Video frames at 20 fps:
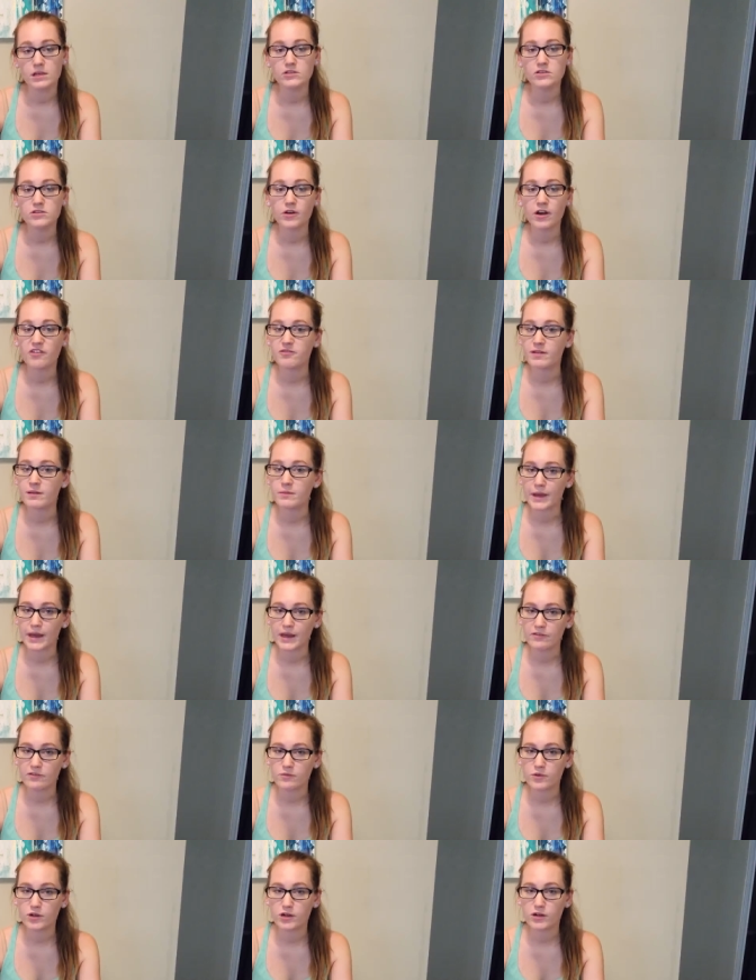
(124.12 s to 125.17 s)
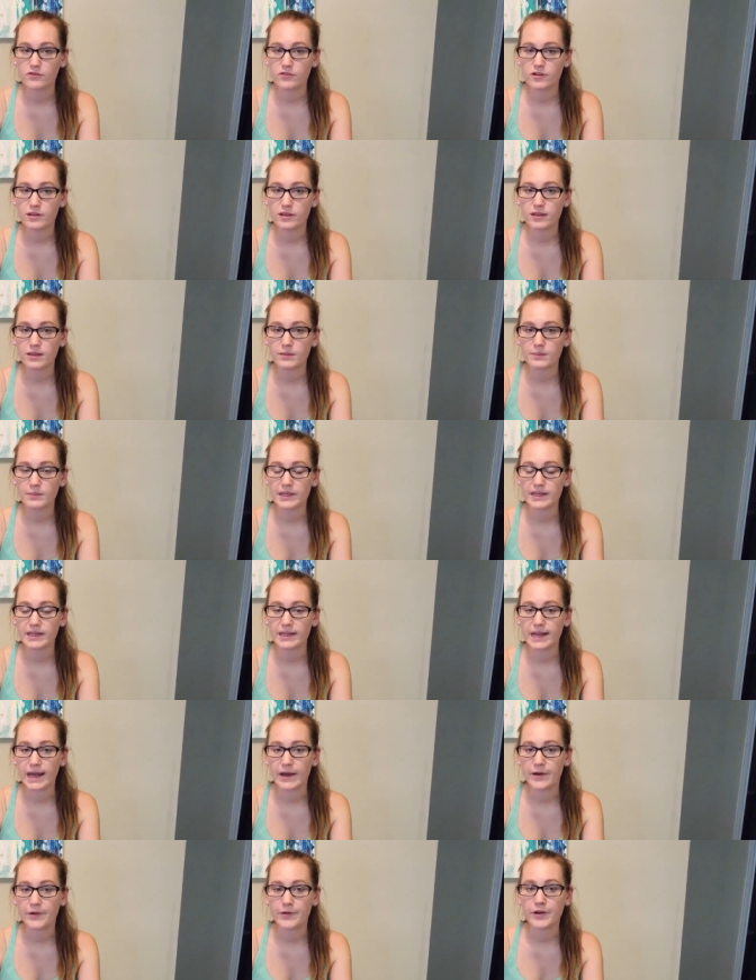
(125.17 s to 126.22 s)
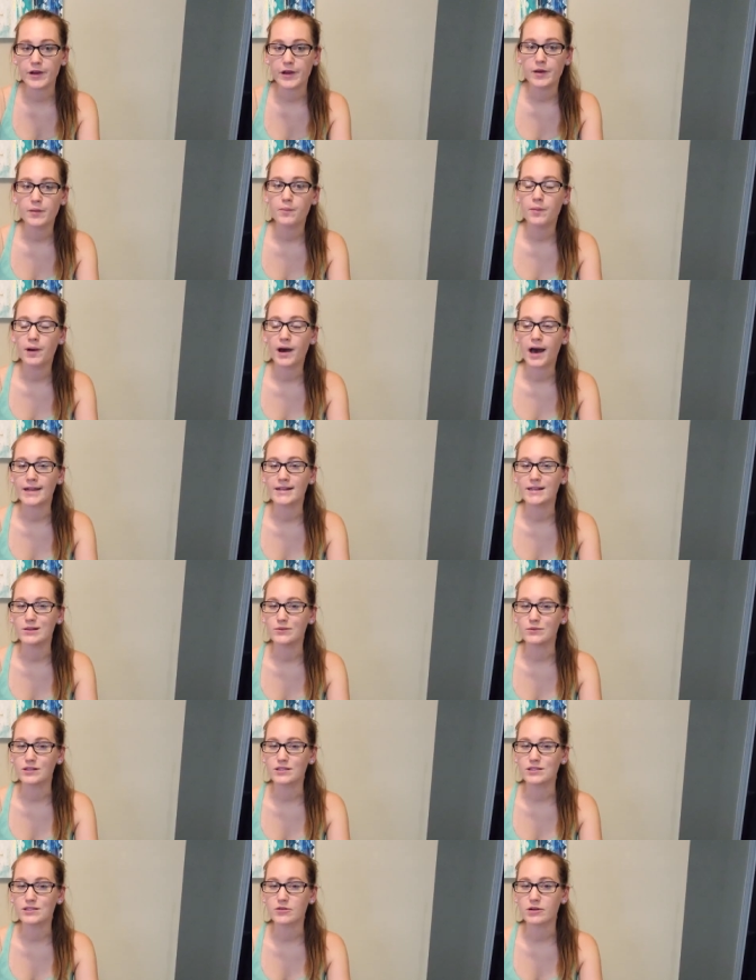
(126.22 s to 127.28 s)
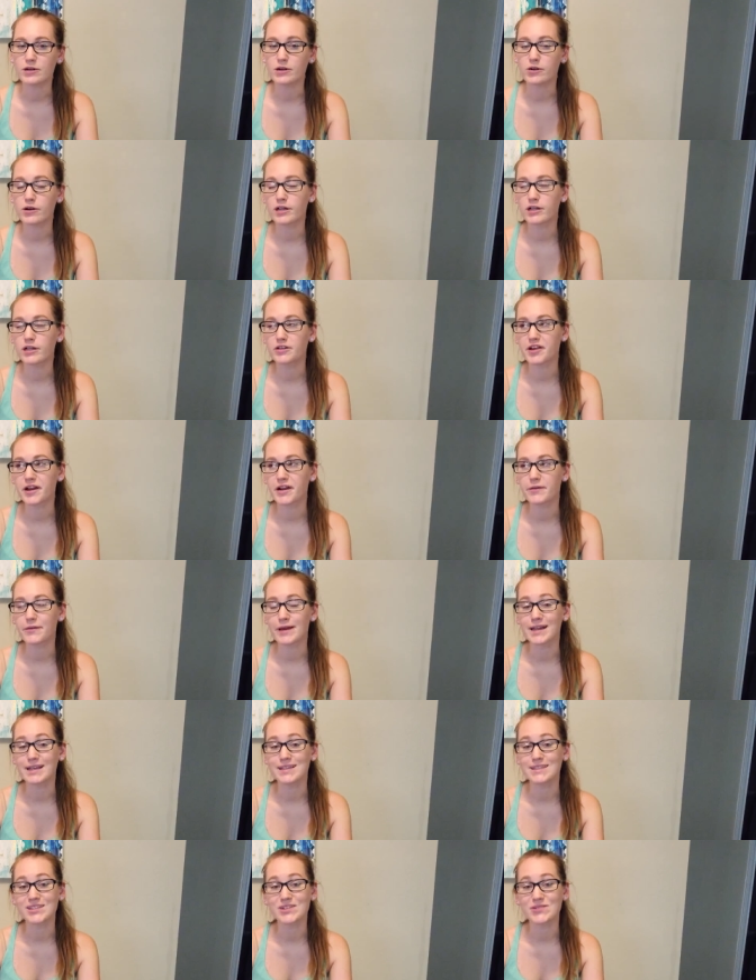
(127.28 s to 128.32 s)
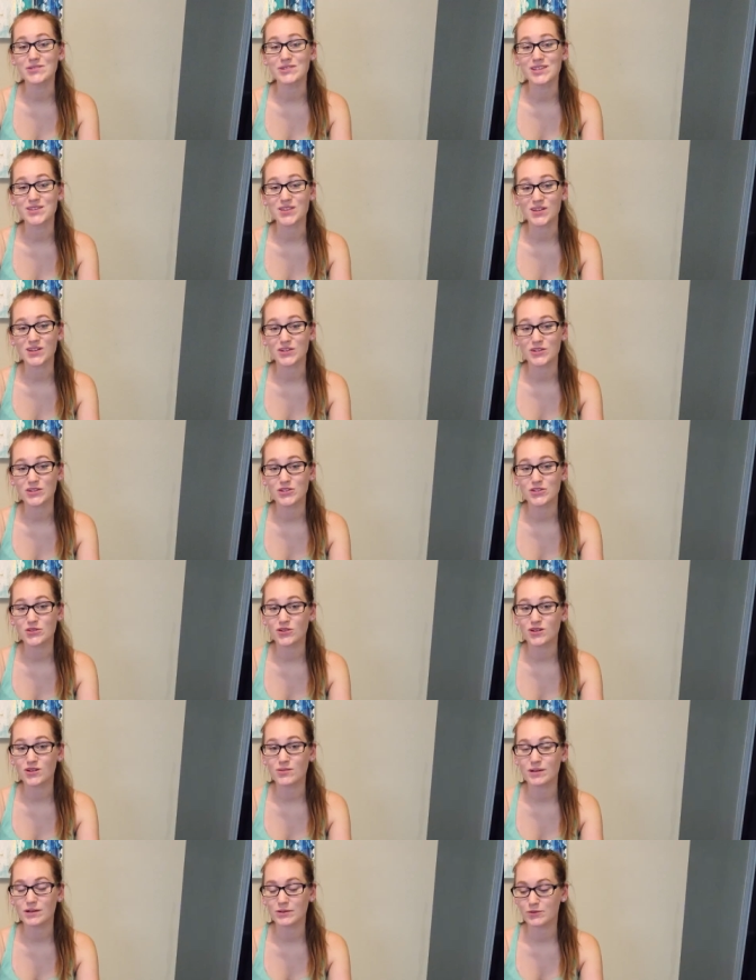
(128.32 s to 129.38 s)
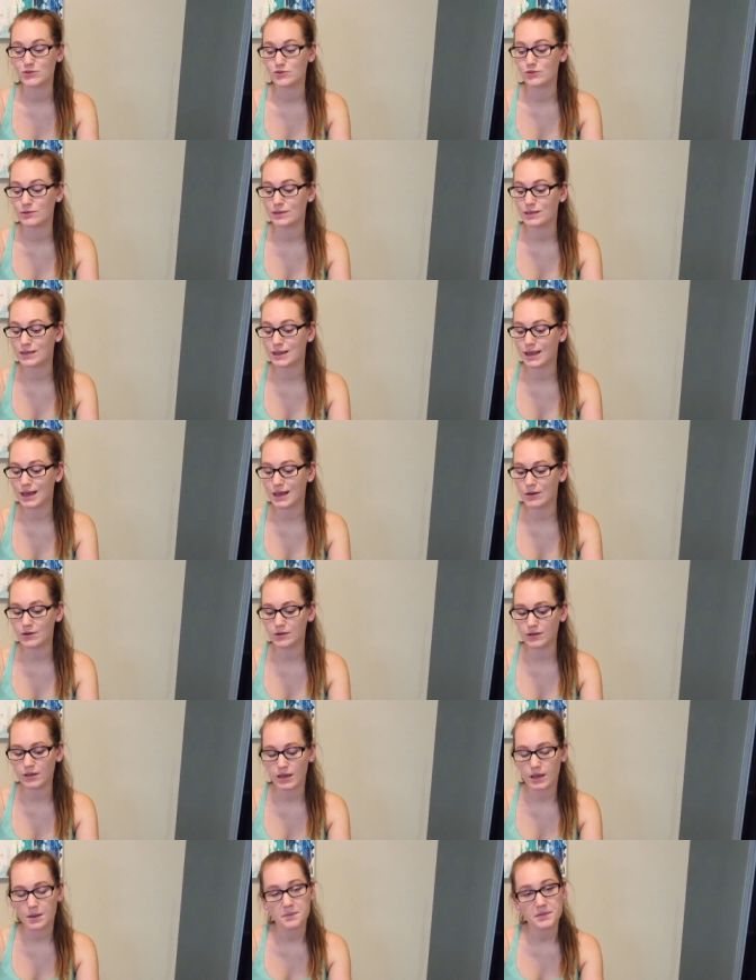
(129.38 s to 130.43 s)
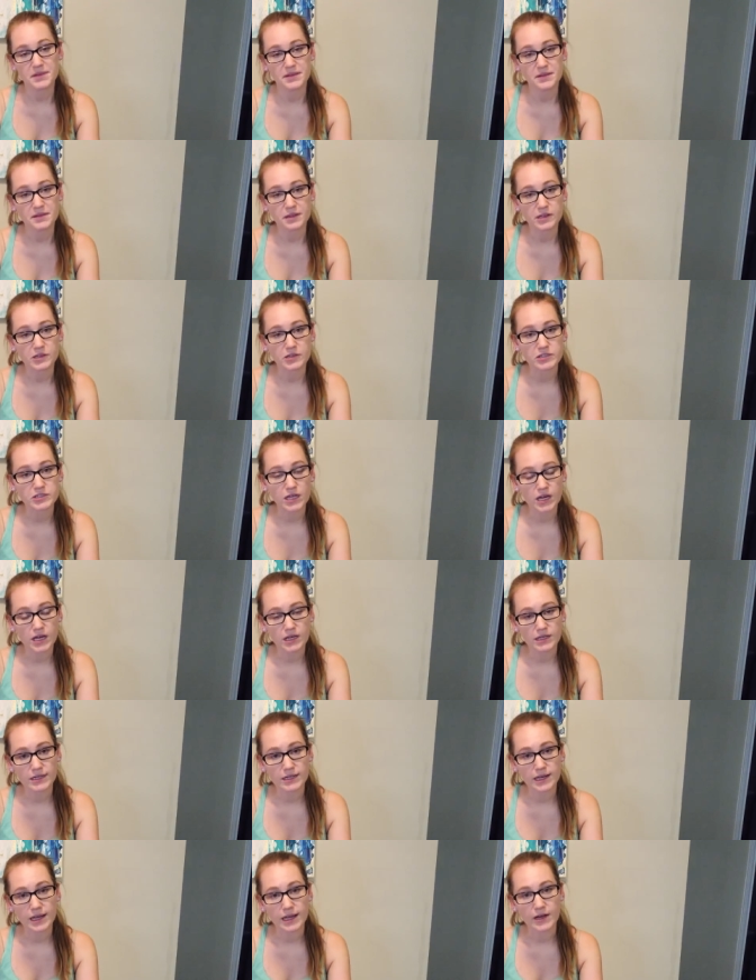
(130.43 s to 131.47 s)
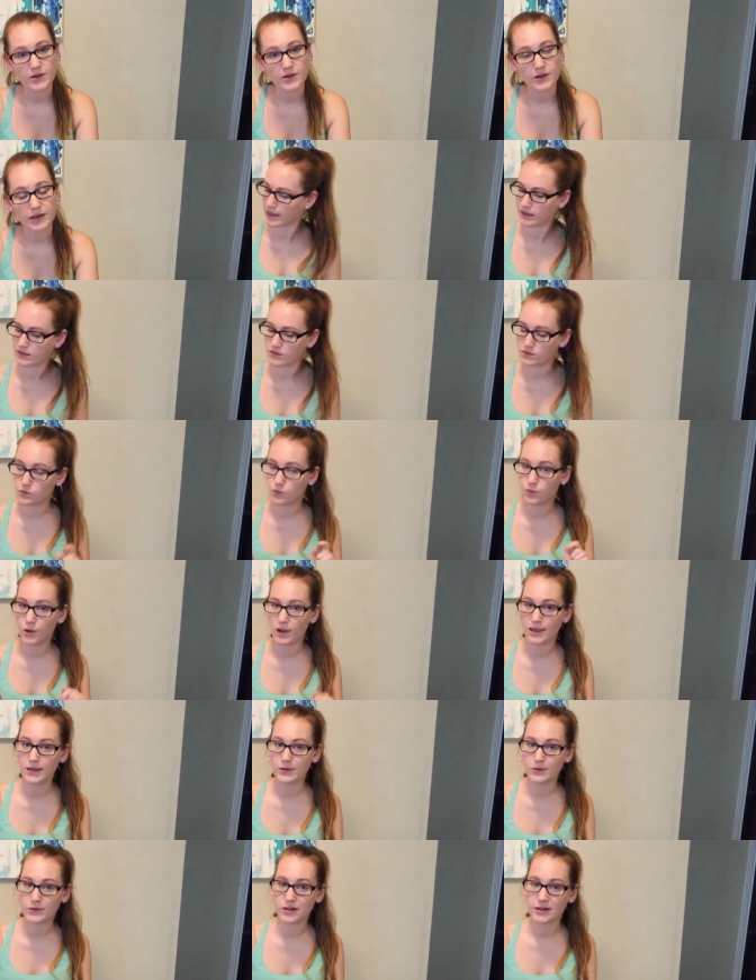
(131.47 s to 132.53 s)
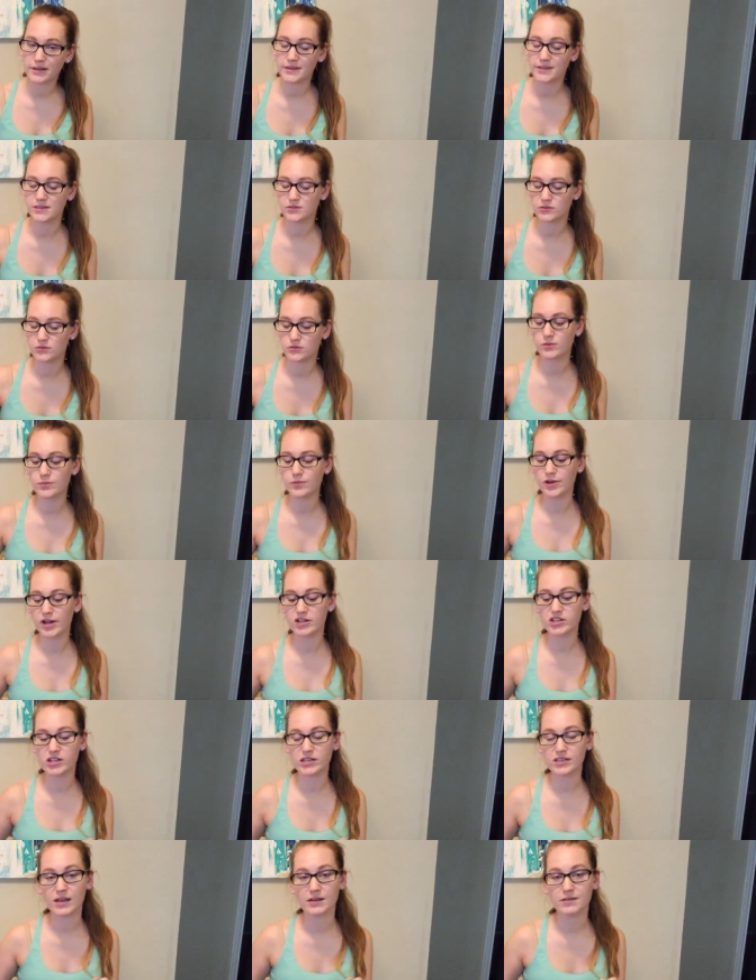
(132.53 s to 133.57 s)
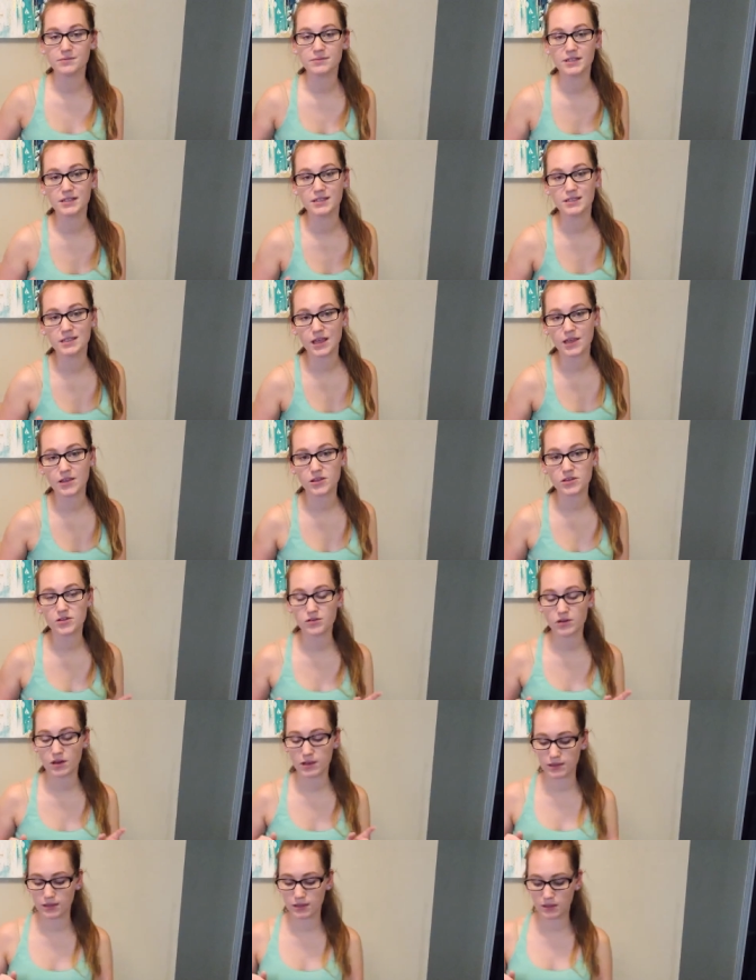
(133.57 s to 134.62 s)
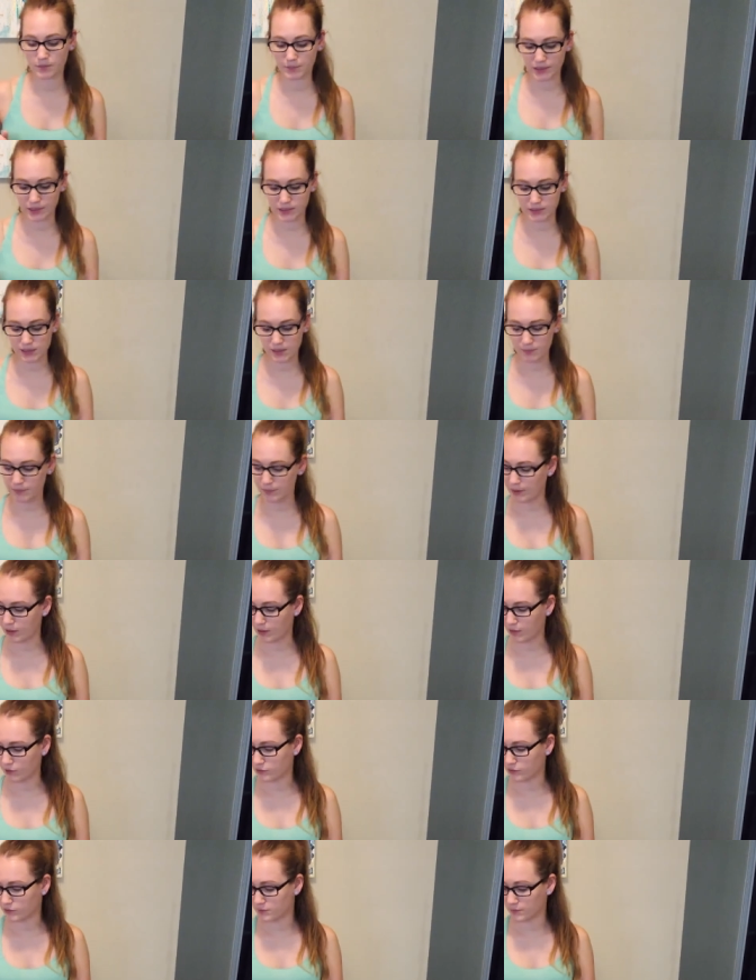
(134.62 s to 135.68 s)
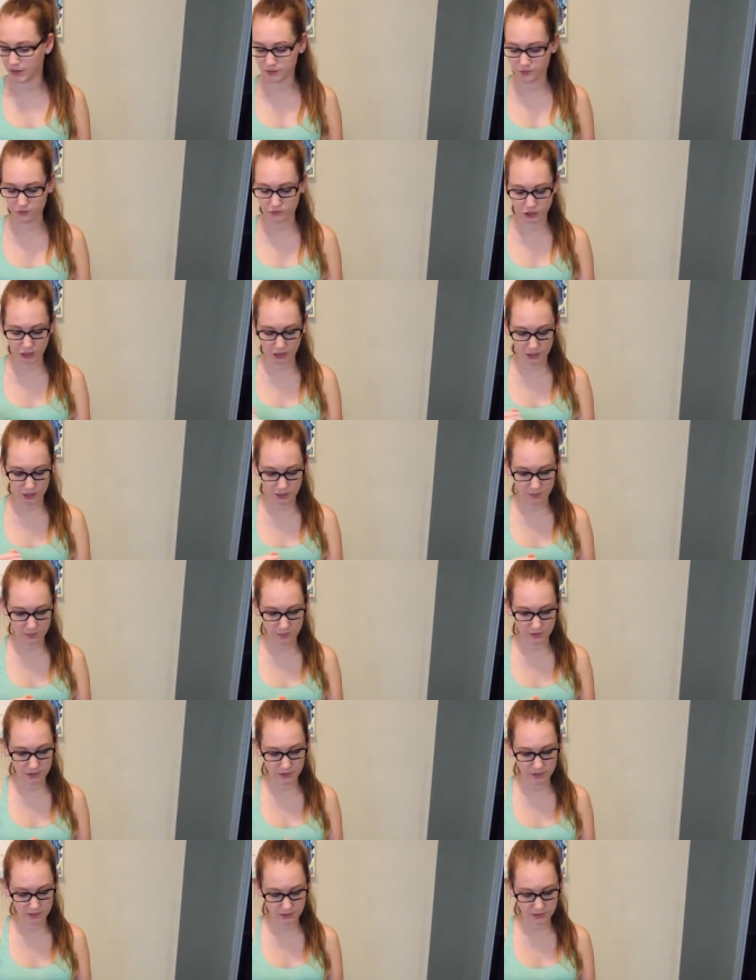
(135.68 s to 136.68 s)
So I've been back from work for a little bit now, but I didn't want to start recording right away because there was a thunderstorm and it was really loud, but the thunder's gone now. And while I work on this school project, I'm going to tell you a little bit about my new job.